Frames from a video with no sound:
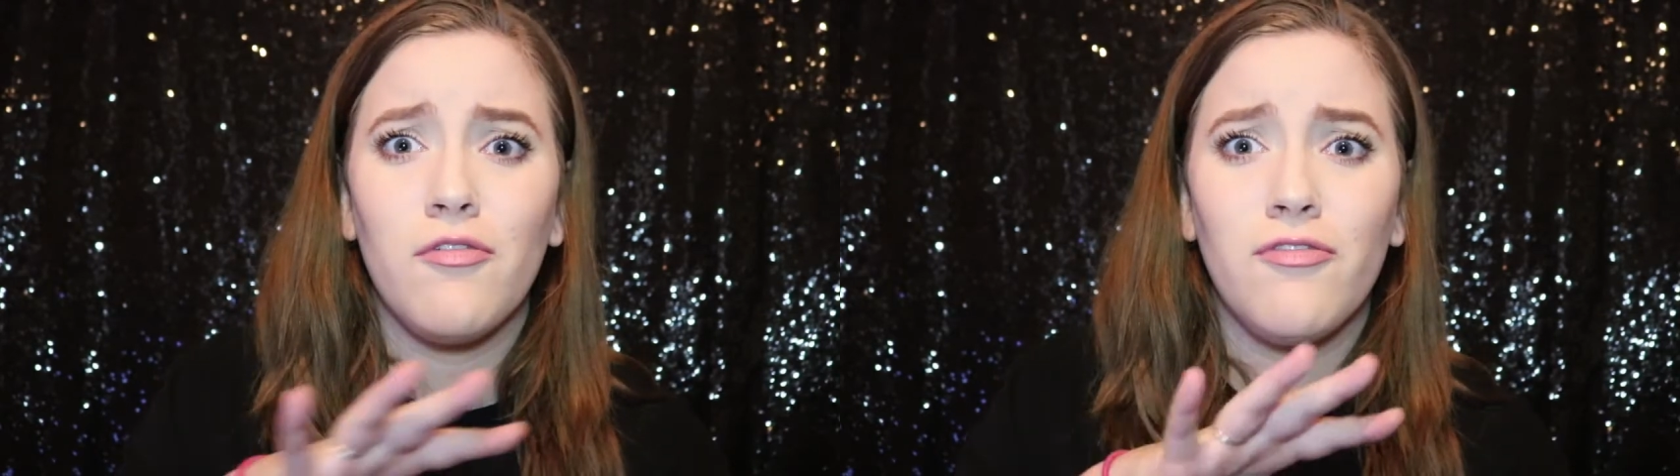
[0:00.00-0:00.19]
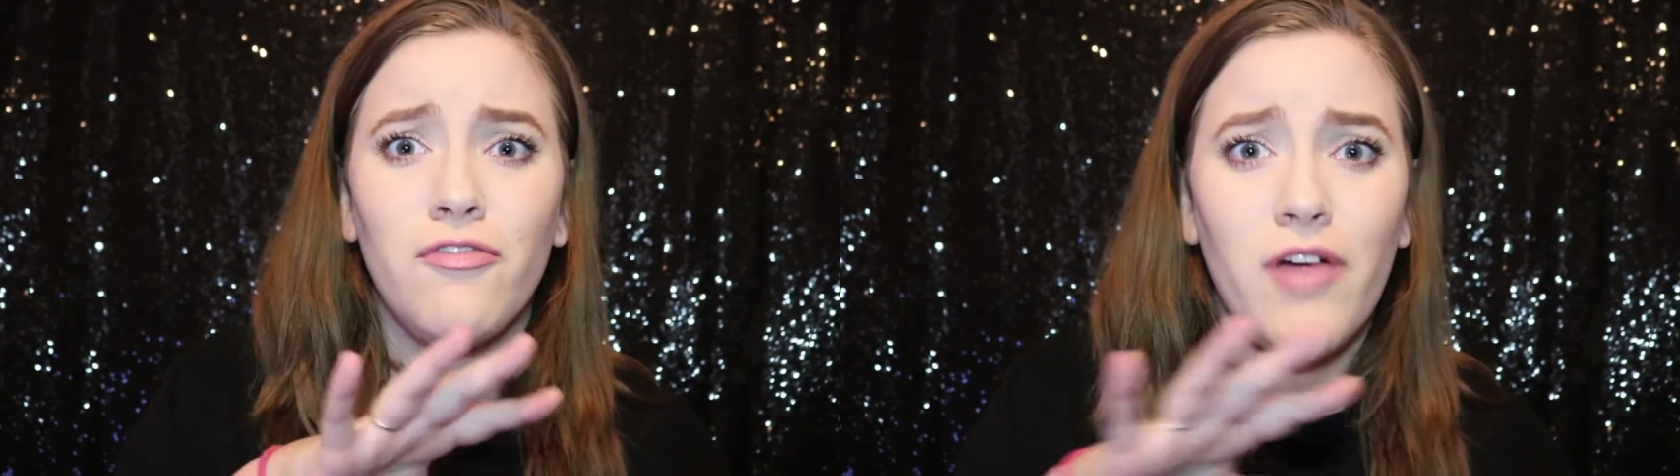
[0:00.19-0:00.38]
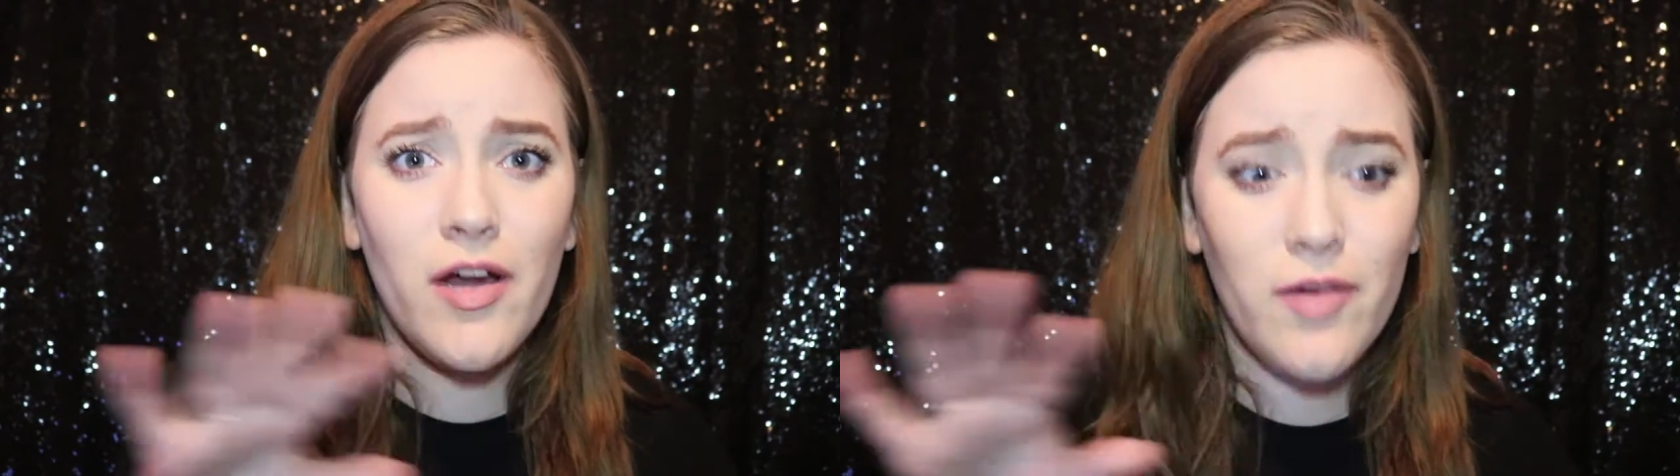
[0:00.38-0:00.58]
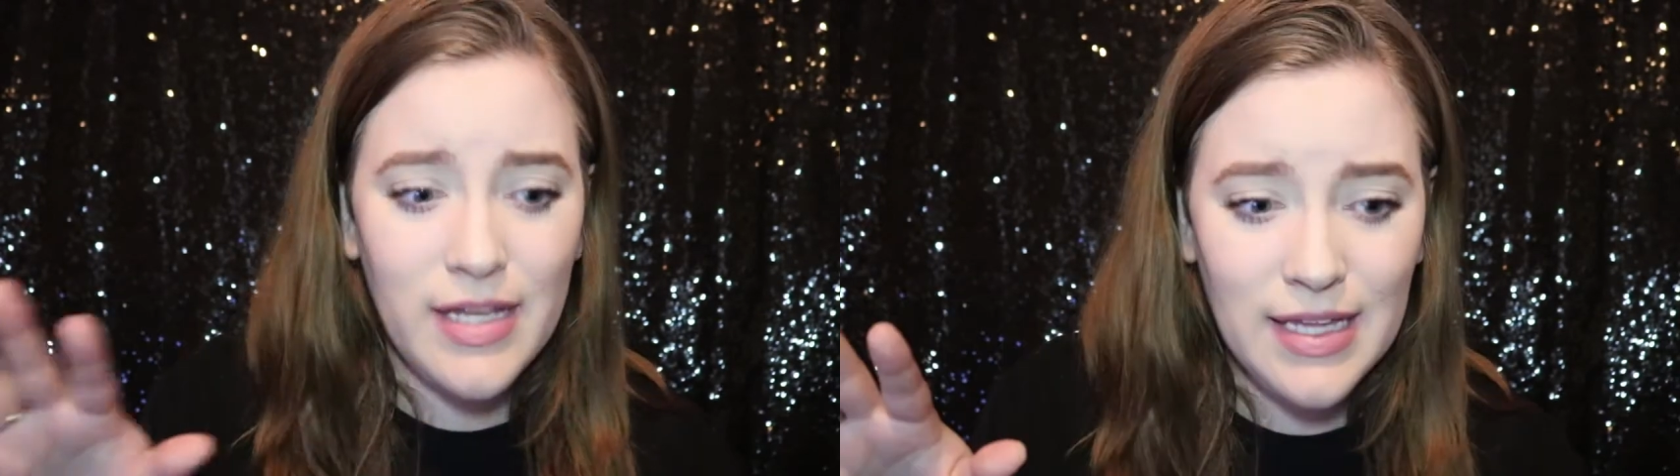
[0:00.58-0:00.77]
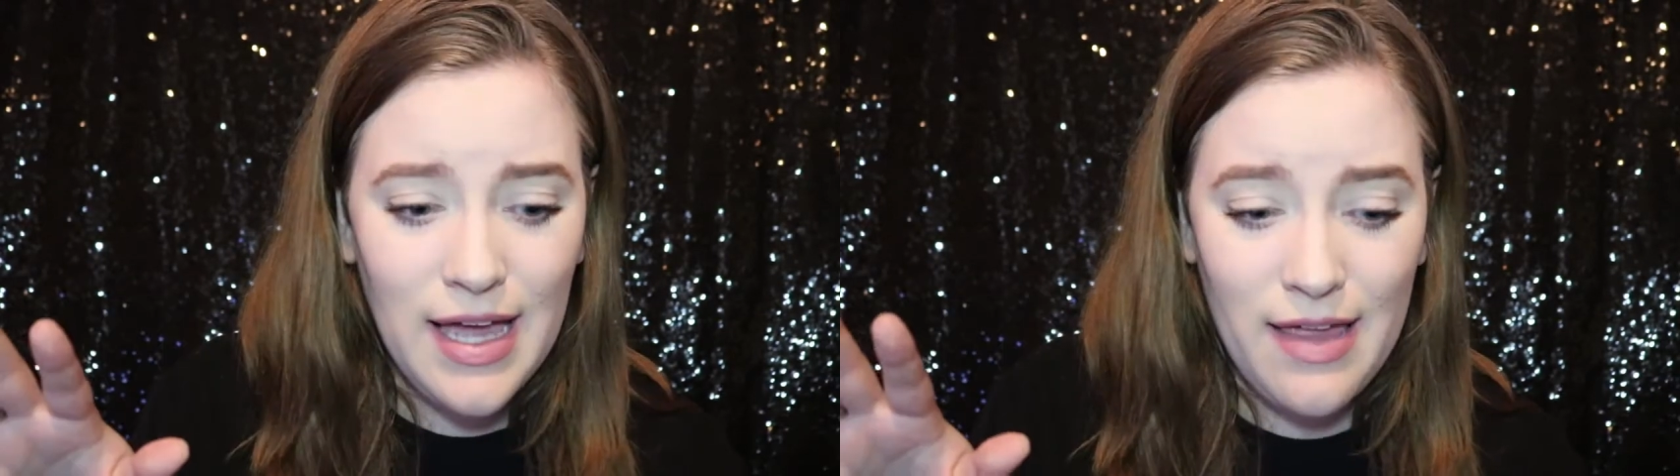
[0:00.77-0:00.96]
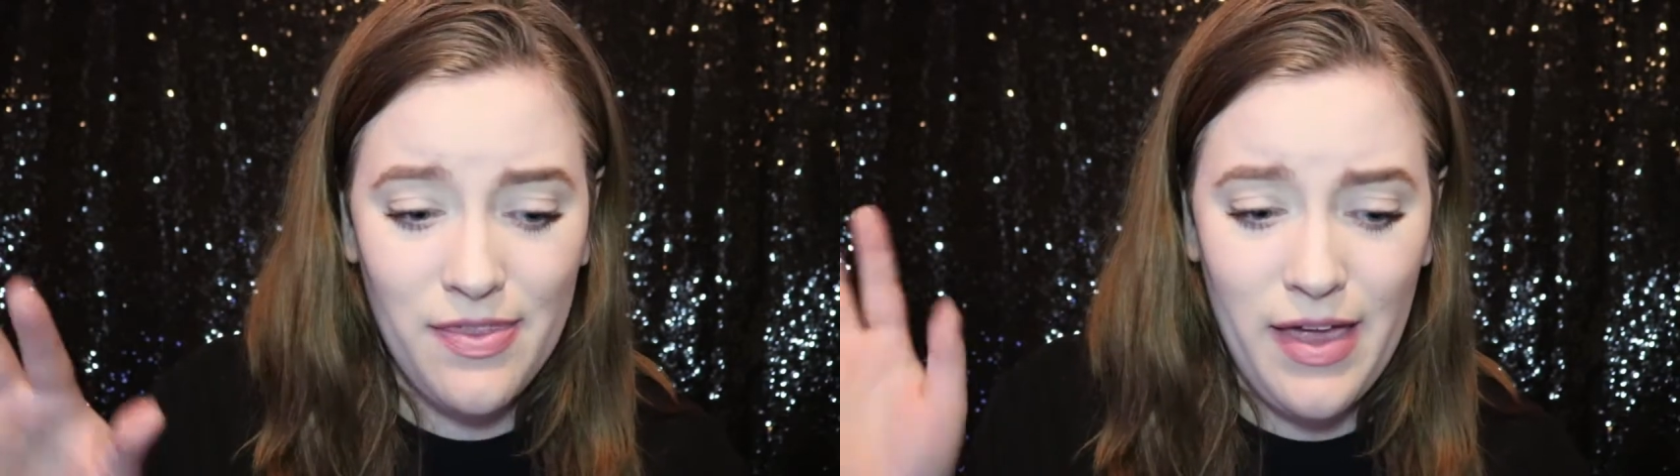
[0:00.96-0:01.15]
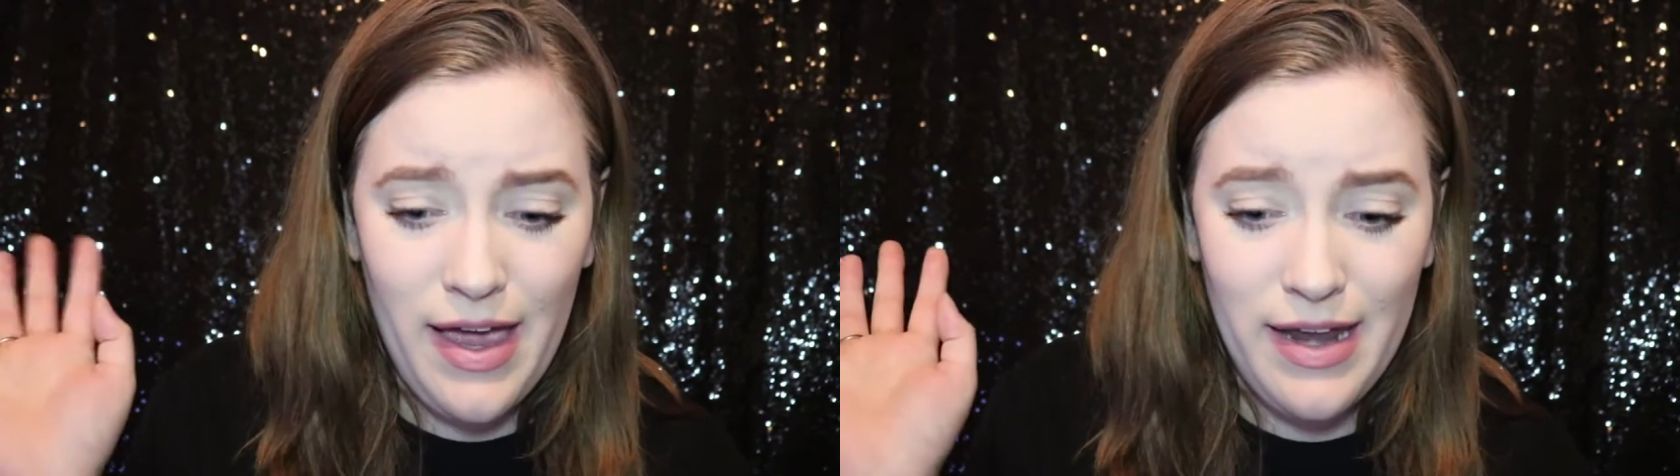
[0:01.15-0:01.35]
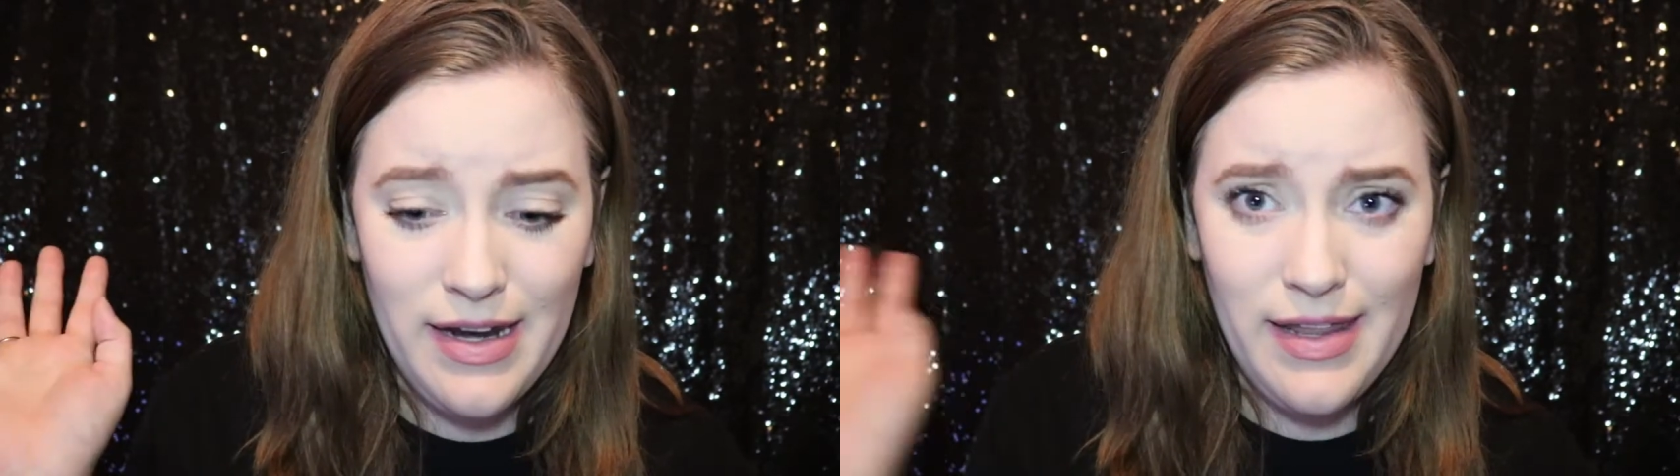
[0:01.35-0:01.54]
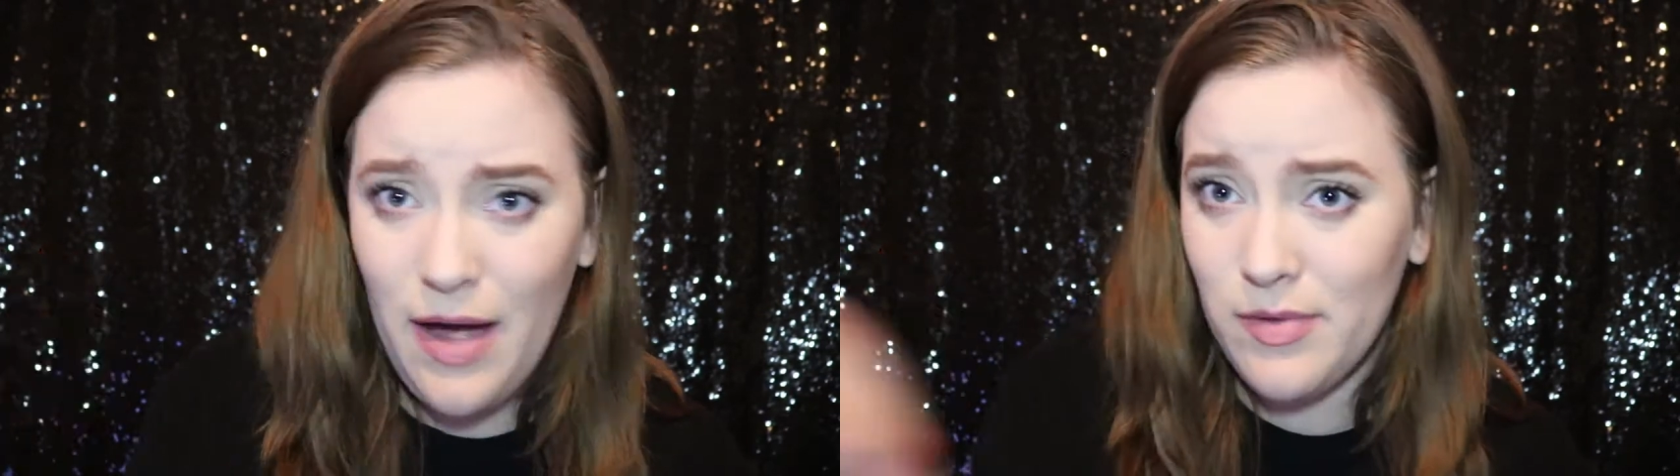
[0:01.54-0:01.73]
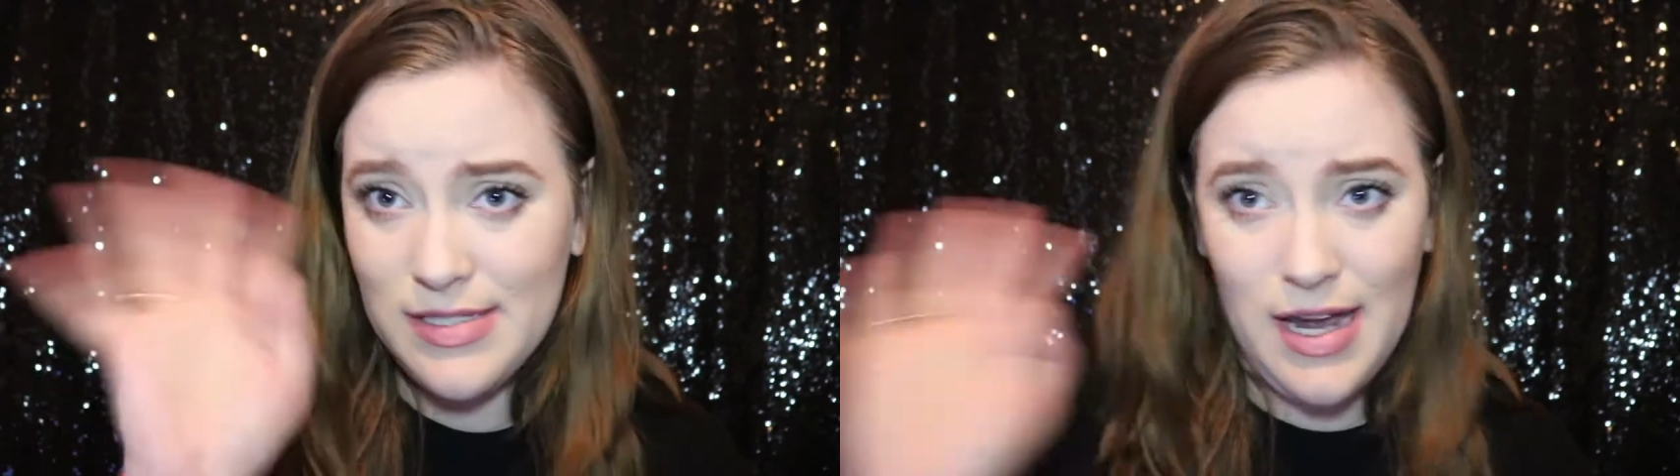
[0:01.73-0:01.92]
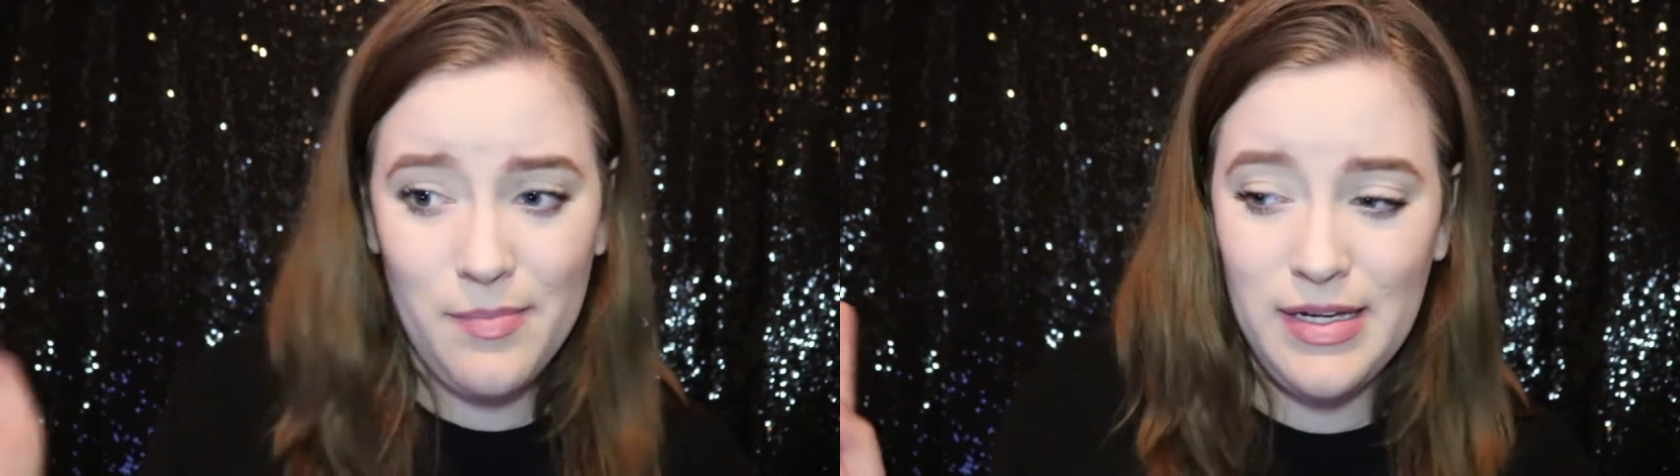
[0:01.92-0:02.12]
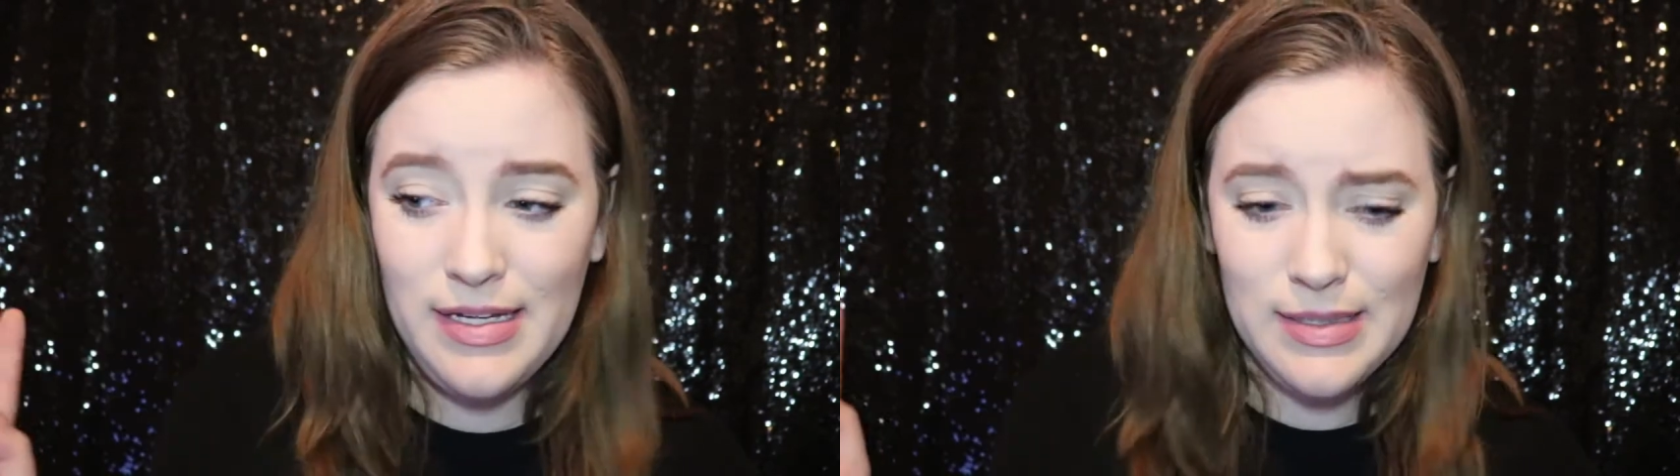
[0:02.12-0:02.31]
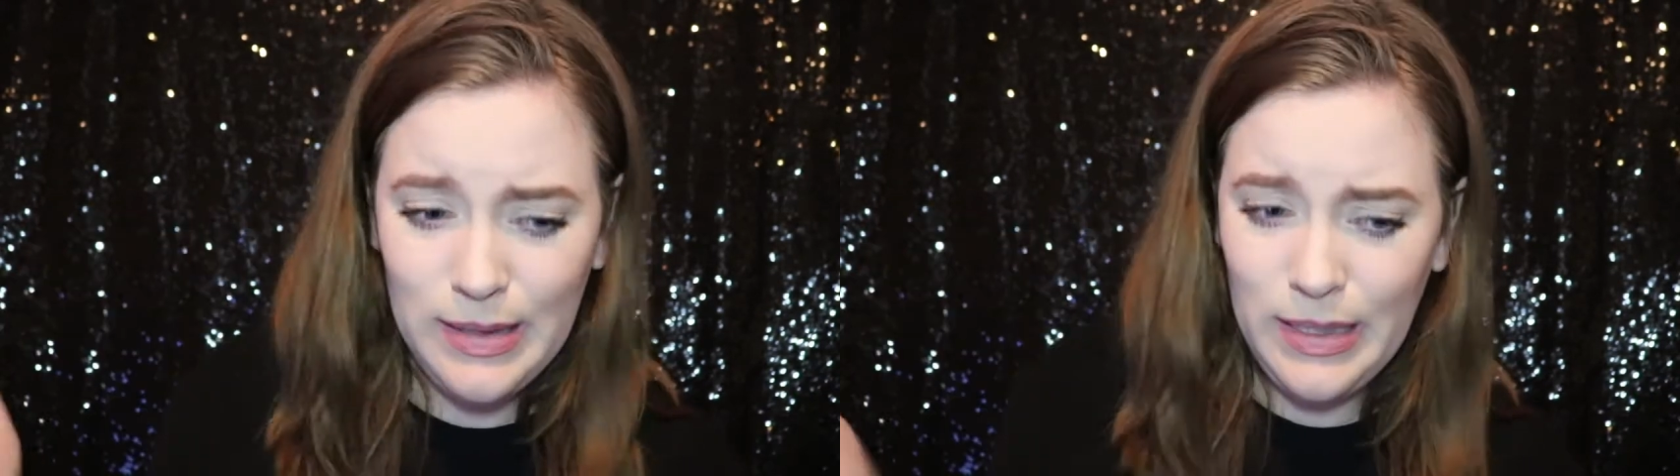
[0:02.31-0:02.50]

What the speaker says: very glad that that was not me.